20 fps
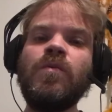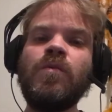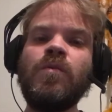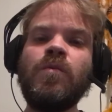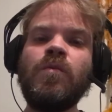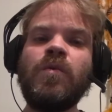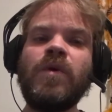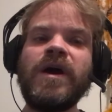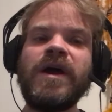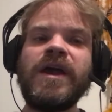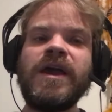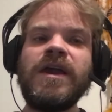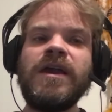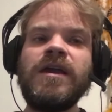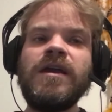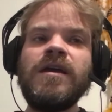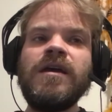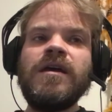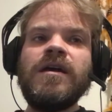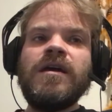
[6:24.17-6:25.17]

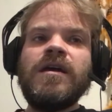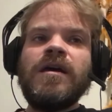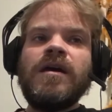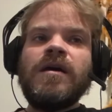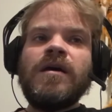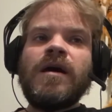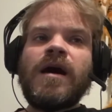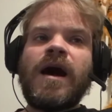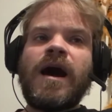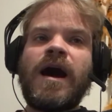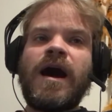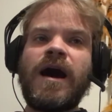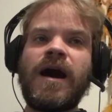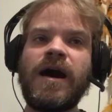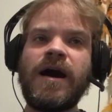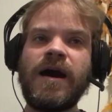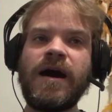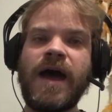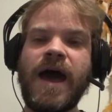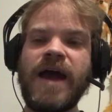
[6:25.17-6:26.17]
we
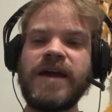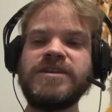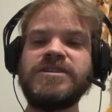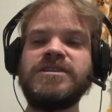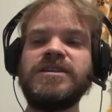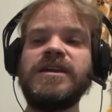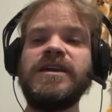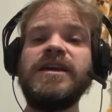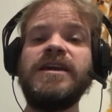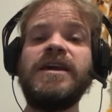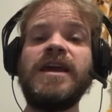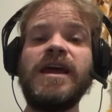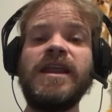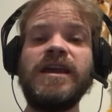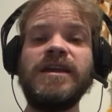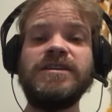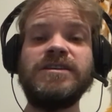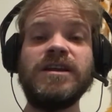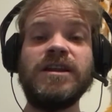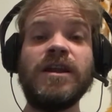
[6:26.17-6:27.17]
are actually
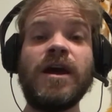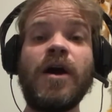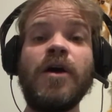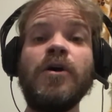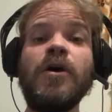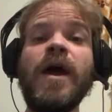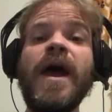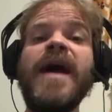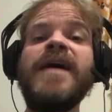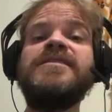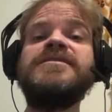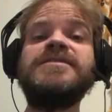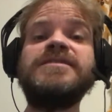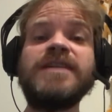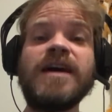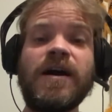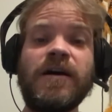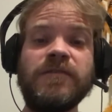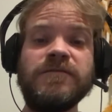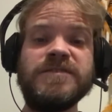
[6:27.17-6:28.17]
getting to know
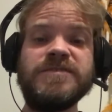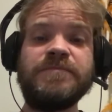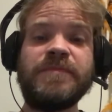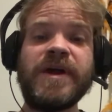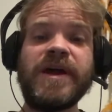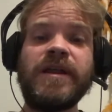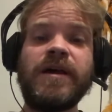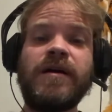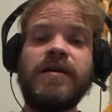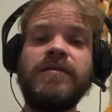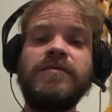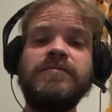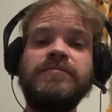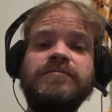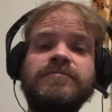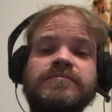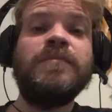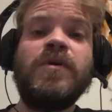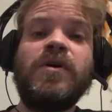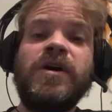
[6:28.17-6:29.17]
ourselves better.
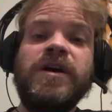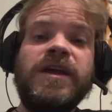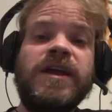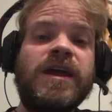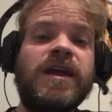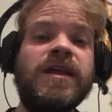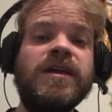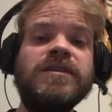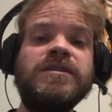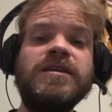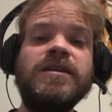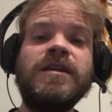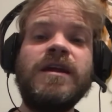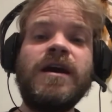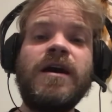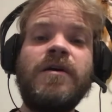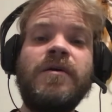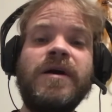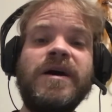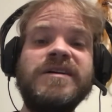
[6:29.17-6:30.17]
By getting to
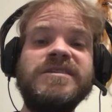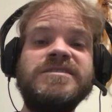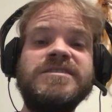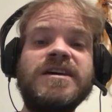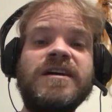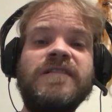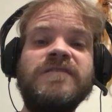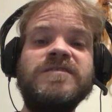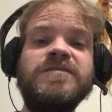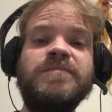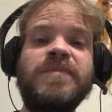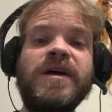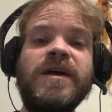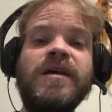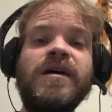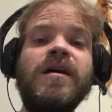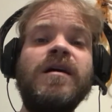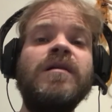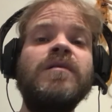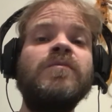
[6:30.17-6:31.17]
know ourselves
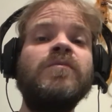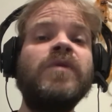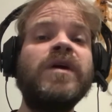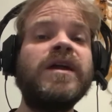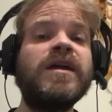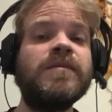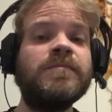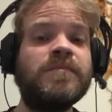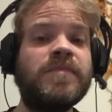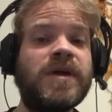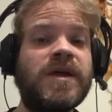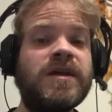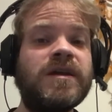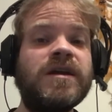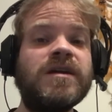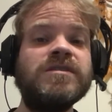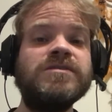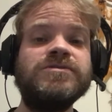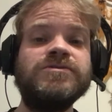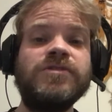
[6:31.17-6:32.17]
better, we can better
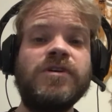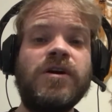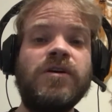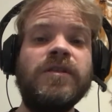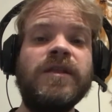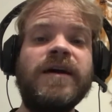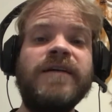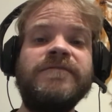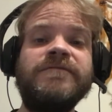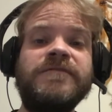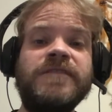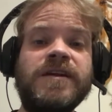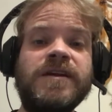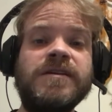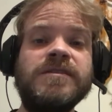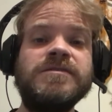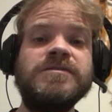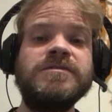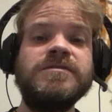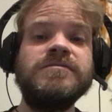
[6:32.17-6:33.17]
control our
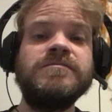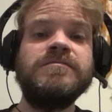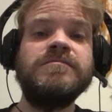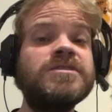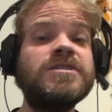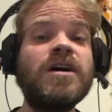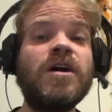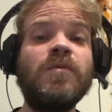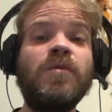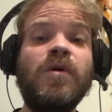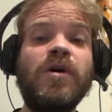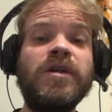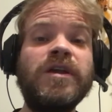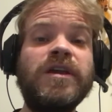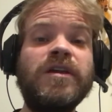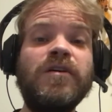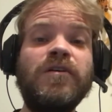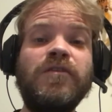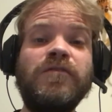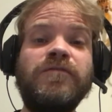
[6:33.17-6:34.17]
fears. So what are
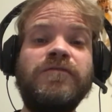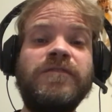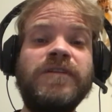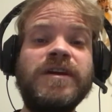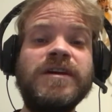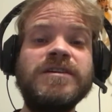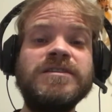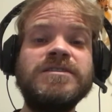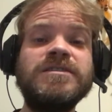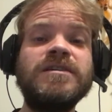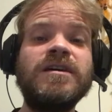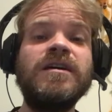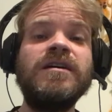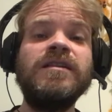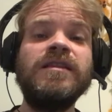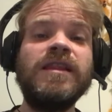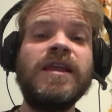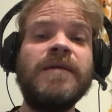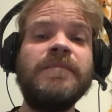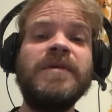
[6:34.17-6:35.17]
your fears?
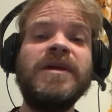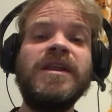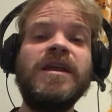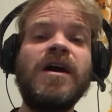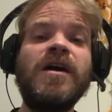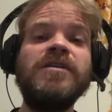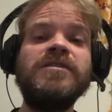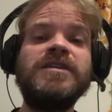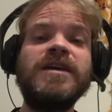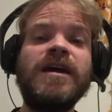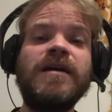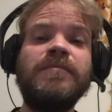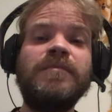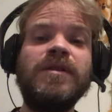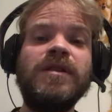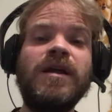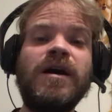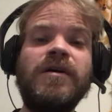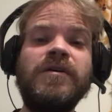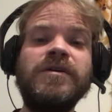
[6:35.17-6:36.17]
Let me know down
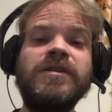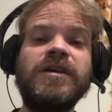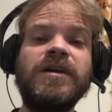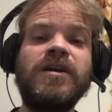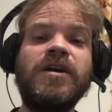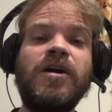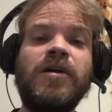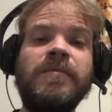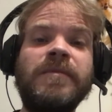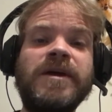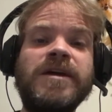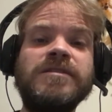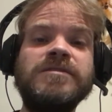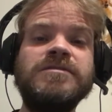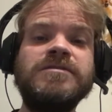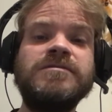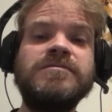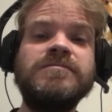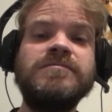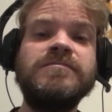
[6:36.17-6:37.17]
below in the comments.